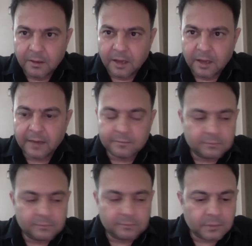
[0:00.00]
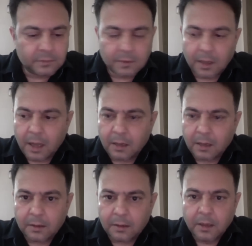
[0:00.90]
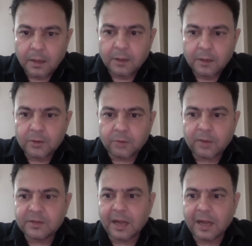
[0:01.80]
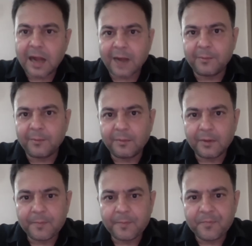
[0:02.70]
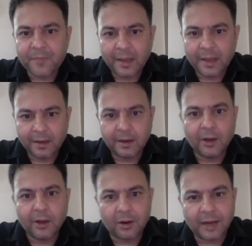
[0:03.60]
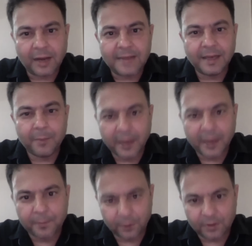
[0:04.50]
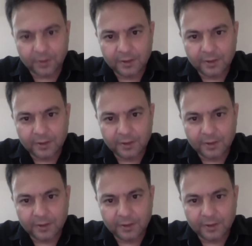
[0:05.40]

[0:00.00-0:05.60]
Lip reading: And uh, so, what's the harm in reorganizing Manipur if